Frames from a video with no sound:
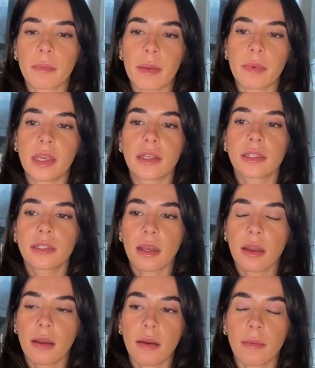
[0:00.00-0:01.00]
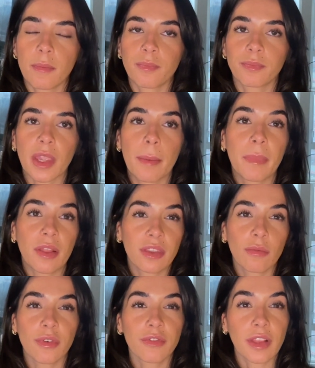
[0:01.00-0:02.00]
maybe some monthly
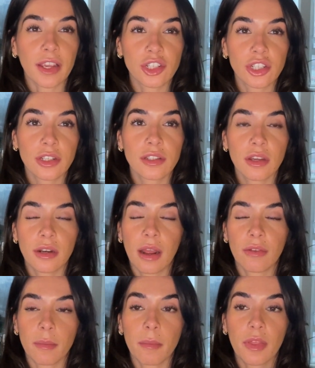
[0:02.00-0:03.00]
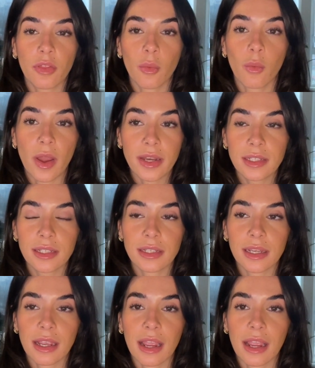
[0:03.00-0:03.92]
reflections on how the month went.